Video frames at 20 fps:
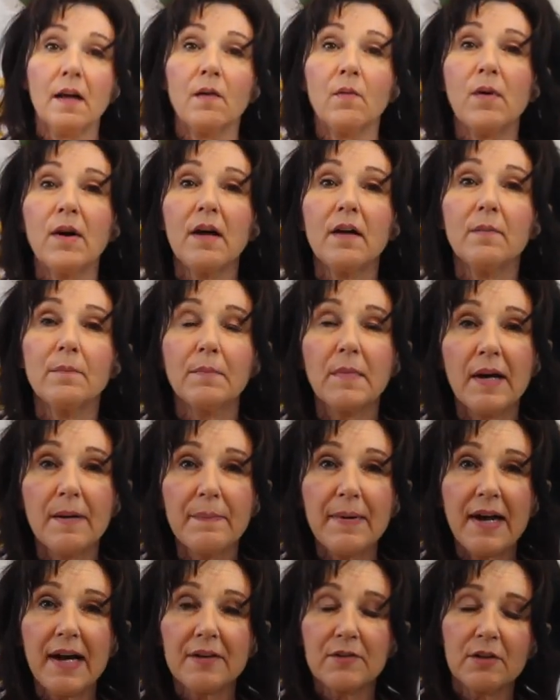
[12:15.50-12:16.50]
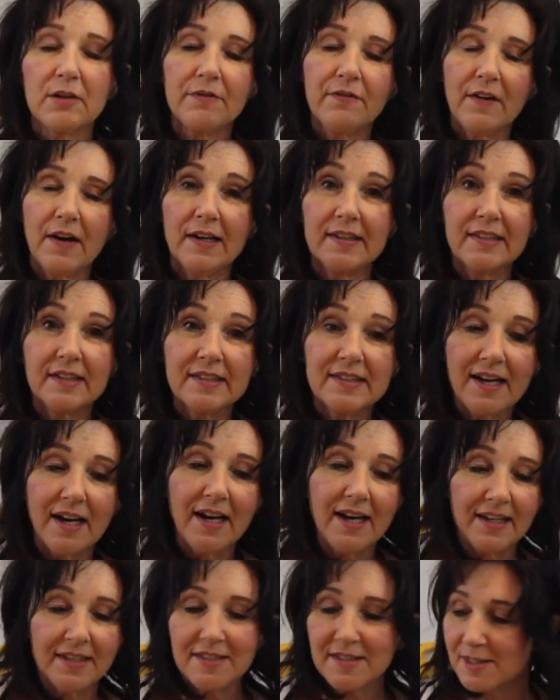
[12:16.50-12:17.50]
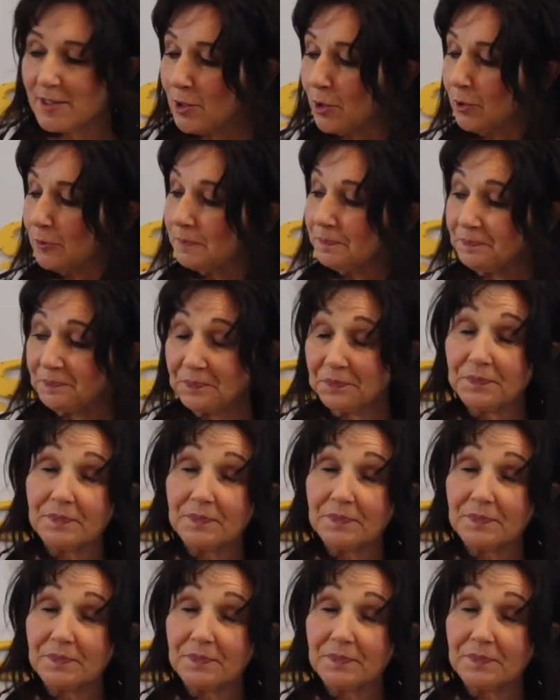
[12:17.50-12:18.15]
Well, my battery finally died, so